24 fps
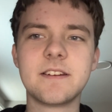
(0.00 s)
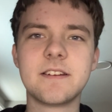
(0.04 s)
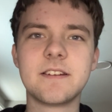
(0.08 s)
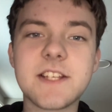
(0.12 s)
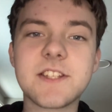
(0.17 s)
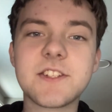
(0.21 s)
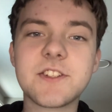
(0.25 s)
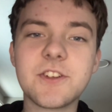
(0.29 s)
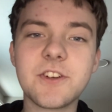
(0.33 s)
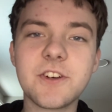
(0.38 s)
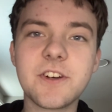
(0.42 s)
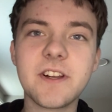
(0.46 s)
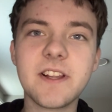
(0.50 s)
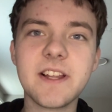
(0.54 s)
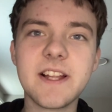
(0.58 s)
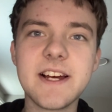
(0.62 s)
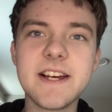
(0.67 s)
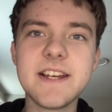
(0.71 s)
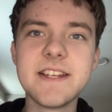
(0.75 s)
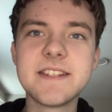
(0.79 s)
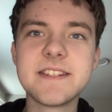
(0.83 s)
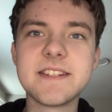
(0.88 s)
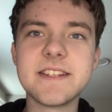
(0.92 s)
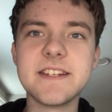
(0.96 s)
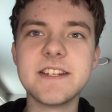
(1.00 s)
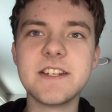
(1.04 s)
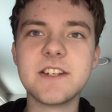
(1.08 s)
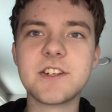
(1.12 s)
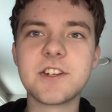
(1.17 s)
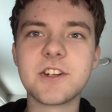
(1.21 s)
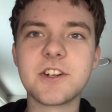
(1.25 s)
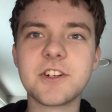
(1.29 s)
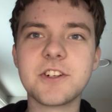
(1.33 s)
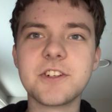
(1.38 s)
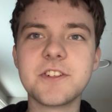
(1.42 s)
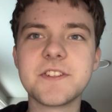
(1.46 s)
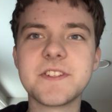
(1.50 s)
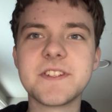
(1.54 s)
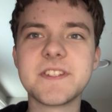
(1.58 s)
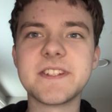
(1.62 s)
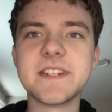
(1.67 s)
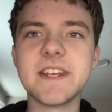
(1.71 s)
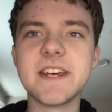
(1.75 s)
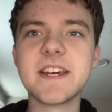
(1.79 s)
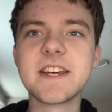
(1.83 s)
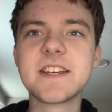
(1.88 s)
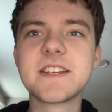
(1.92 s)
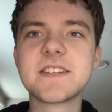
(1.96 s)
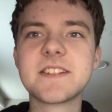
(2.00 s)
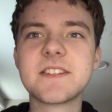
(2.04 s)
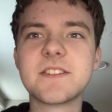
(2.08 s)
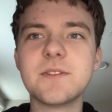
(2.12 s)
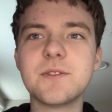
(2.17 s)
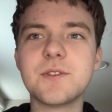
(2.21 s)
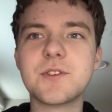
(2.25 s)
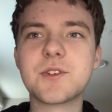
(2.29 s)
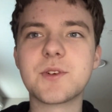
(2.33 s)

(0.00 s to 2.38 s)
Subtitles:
Externalize internal stakes through